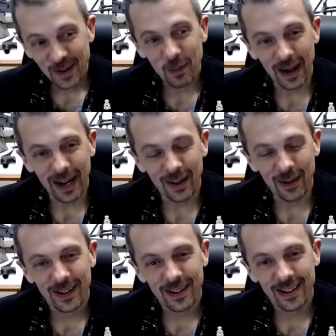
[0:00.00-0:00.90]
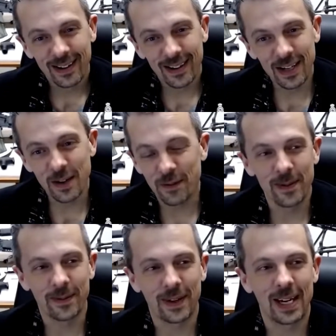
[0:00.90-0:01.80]
Wow. I don't know if I'm
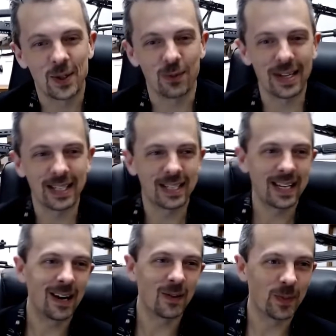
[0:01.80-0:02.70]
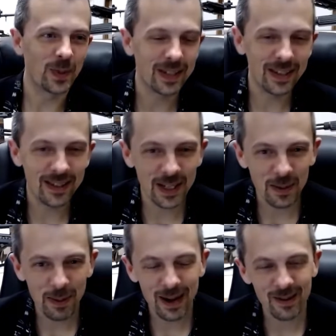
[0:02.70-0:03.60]
even allowed to read this out, but this is
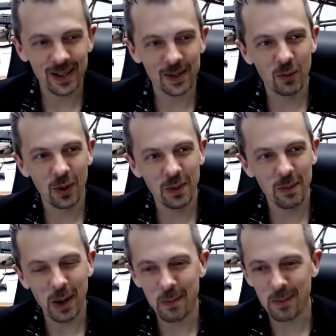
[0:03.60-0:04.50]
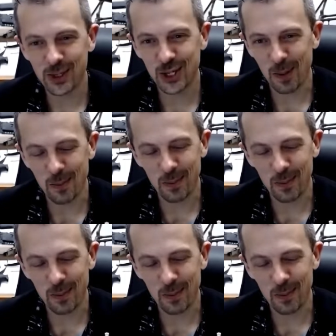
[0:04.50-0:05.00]
apparently the one pump chump.